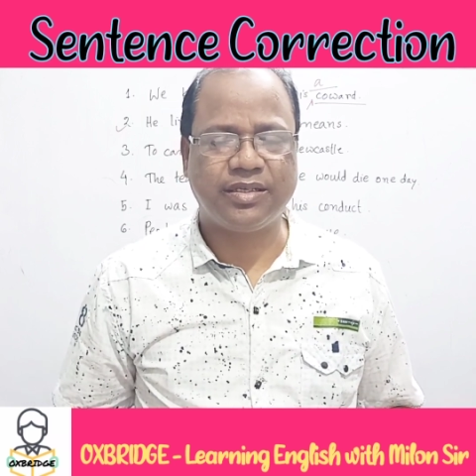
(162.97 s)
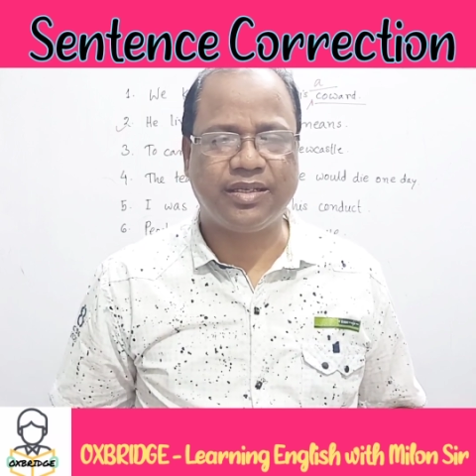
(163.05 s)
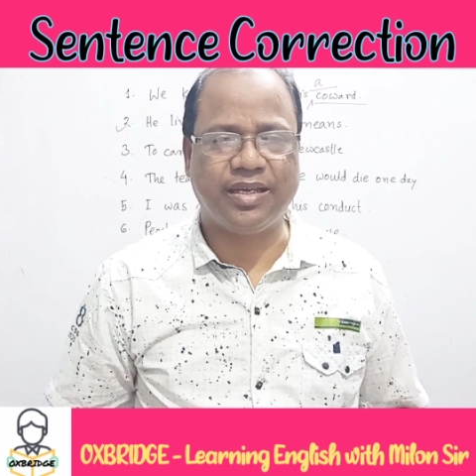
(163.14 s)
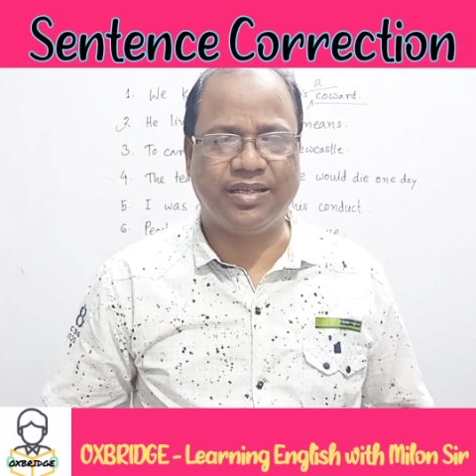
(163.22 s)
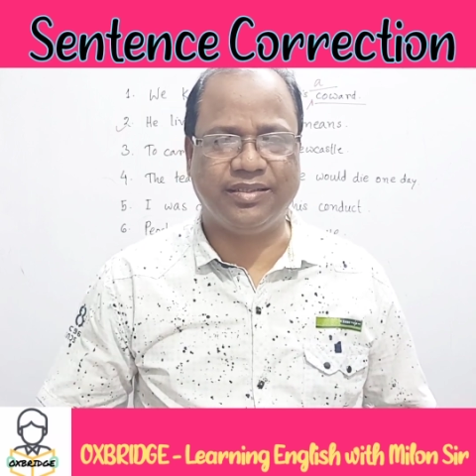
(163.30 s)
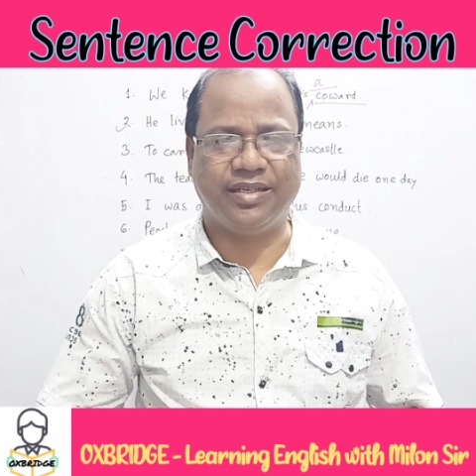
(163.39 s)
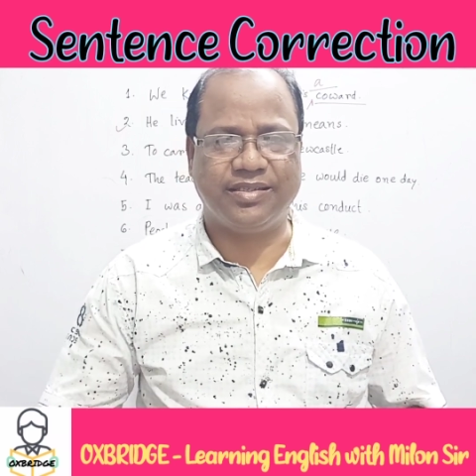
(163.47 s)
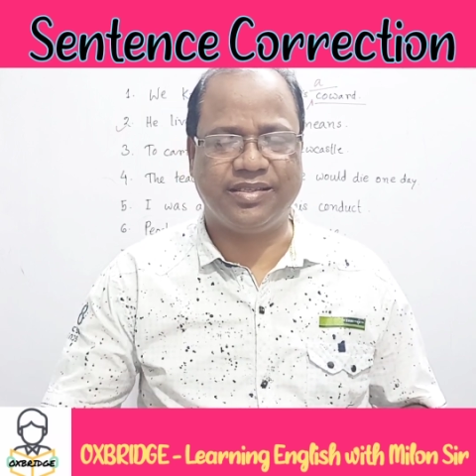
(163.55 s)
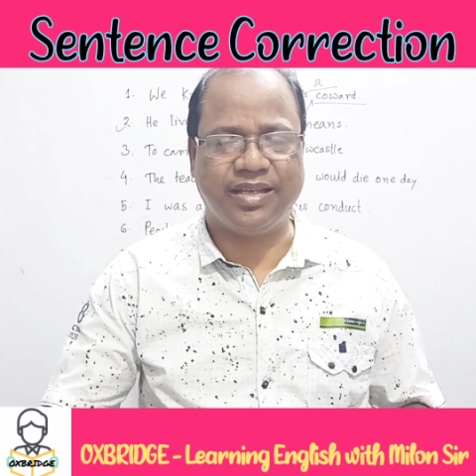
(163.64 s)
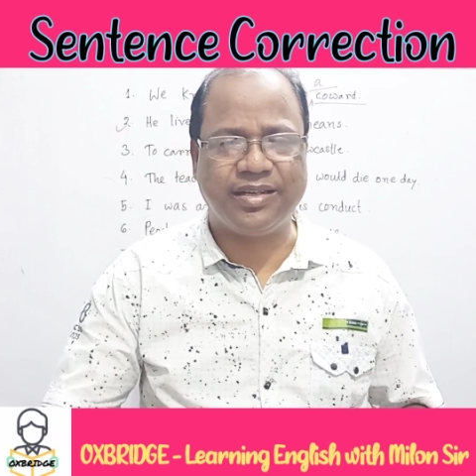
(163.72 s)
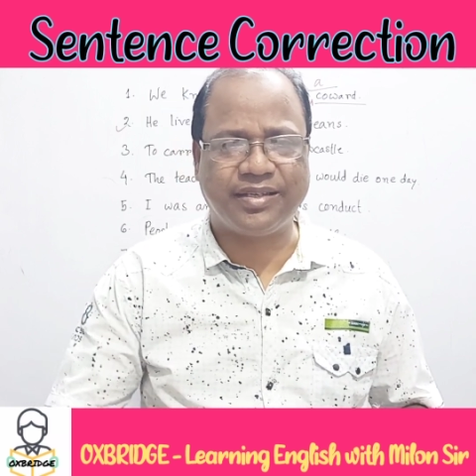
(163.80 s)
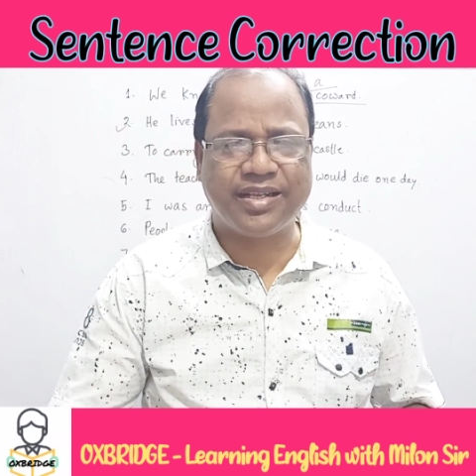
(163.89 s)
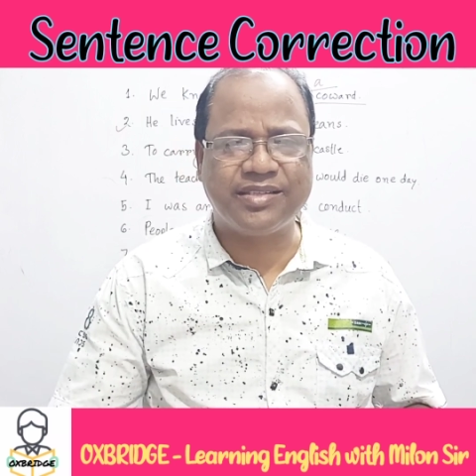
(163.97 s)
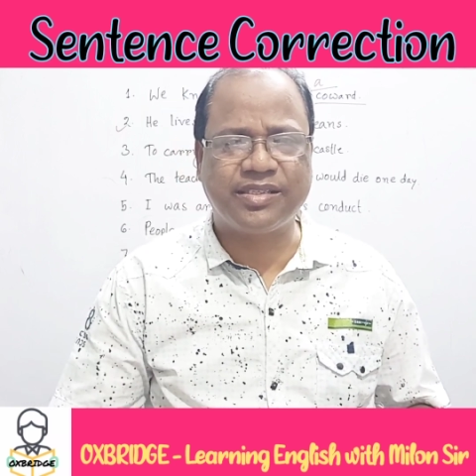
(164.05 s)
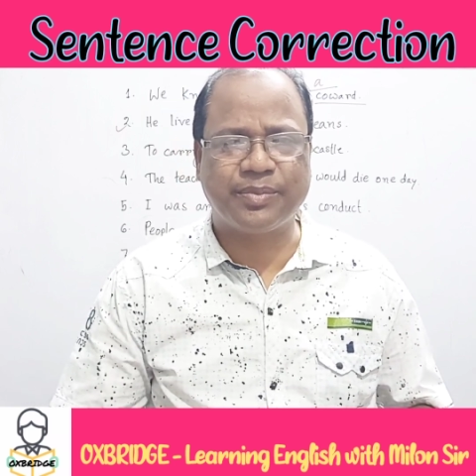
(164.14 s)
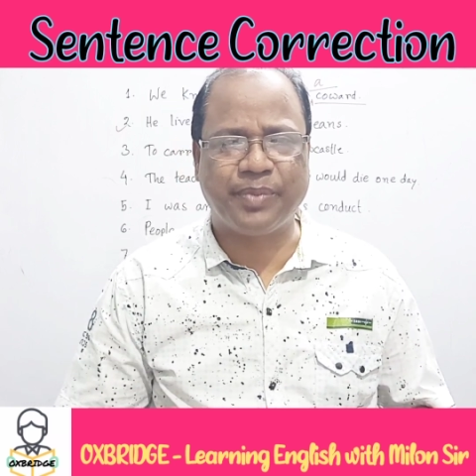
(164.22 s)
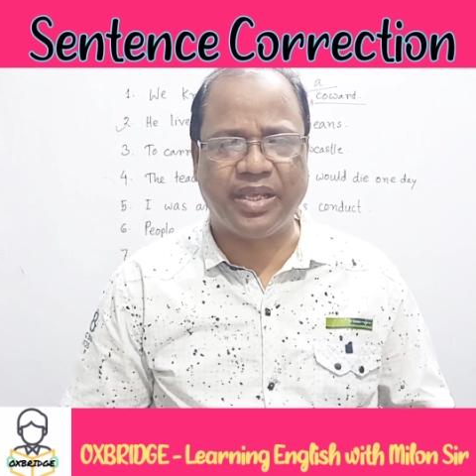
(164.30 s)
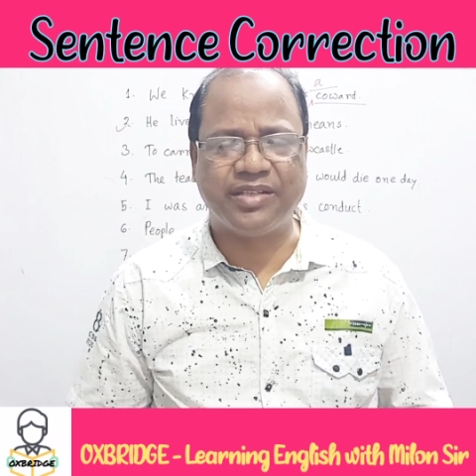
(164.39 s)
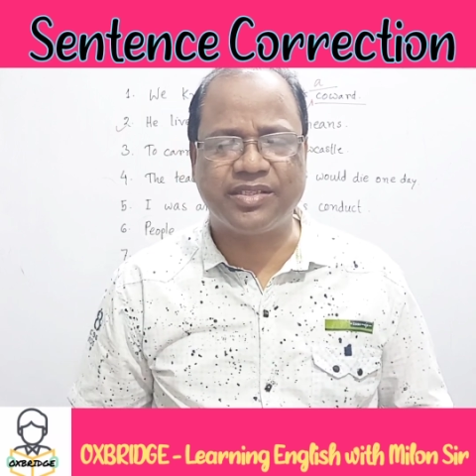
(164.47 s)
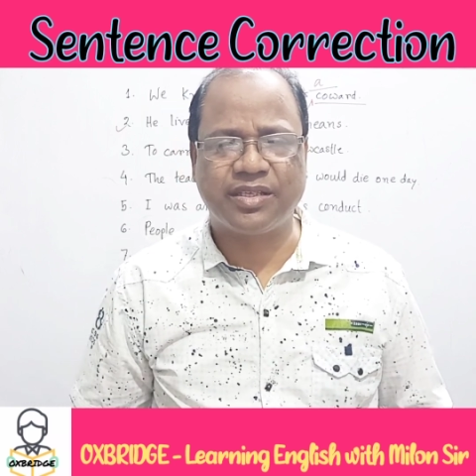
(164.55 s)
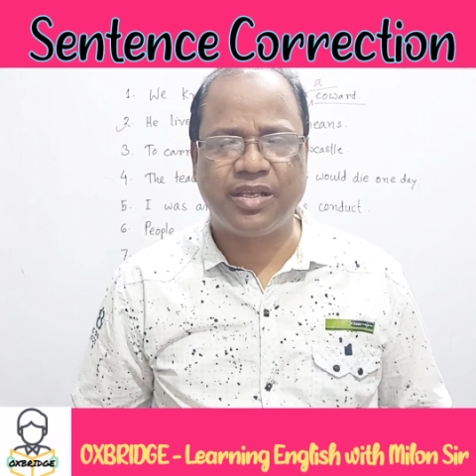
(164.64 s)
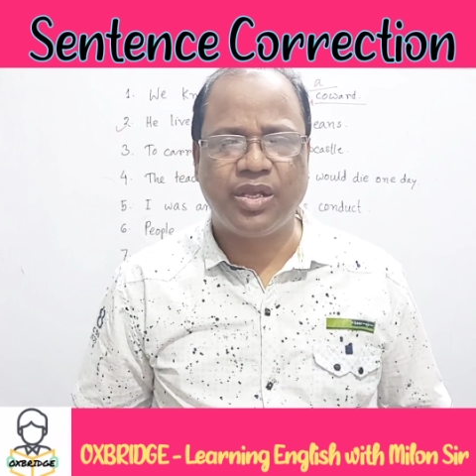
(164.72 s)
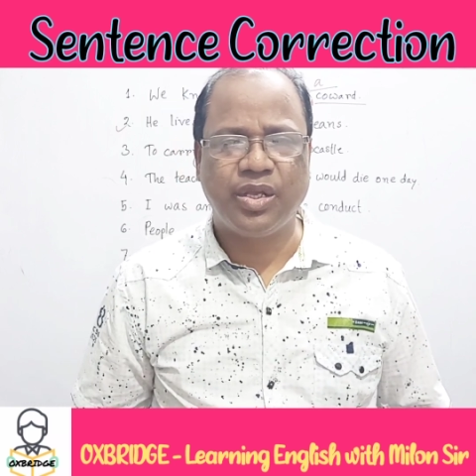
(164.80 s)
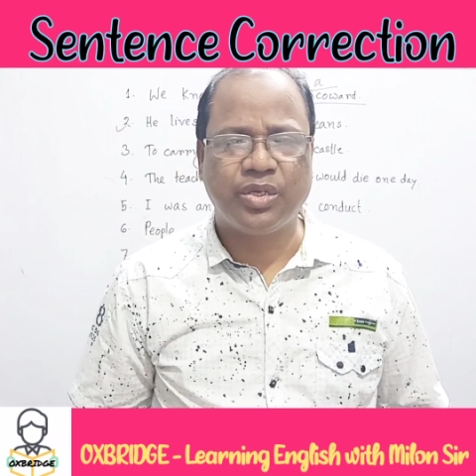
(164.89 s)
here the sentence means
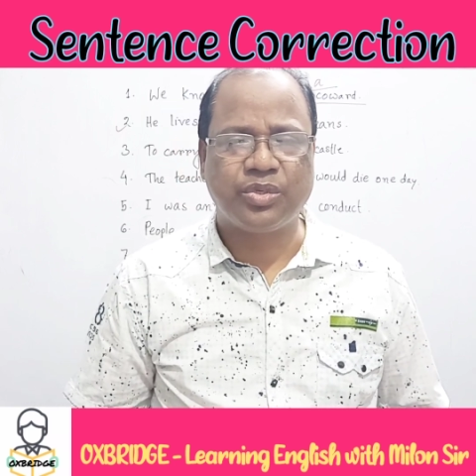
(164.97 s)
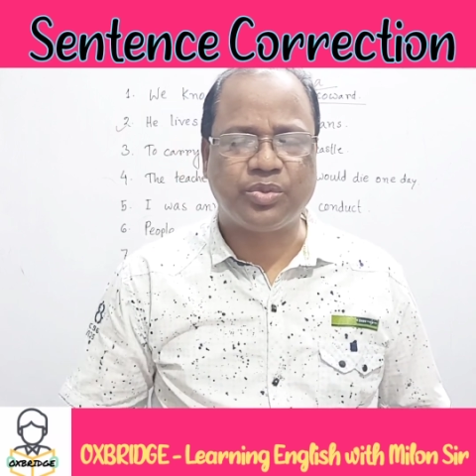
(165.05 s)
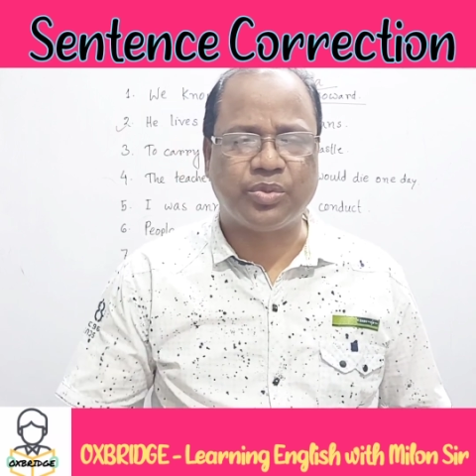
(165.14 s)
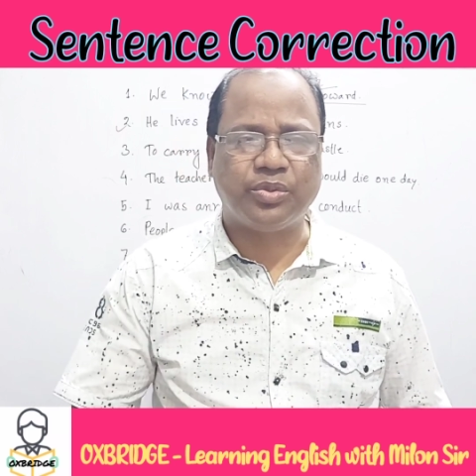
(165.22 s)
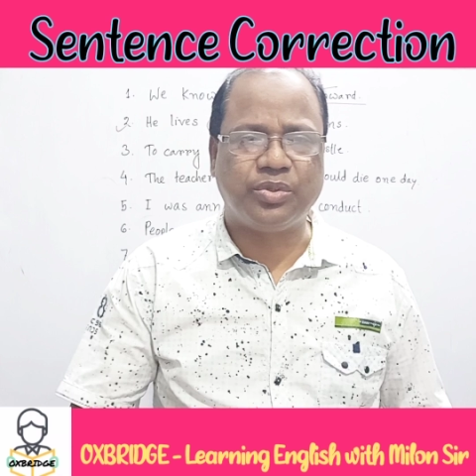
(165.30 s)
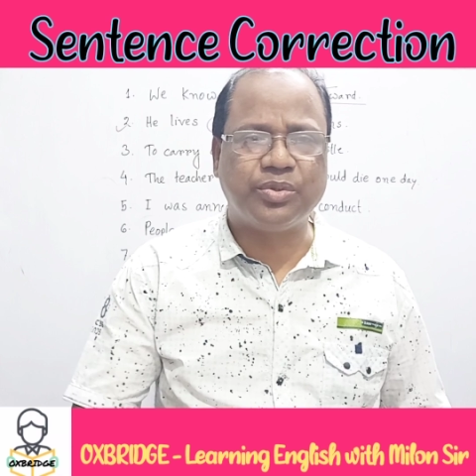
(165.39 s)
to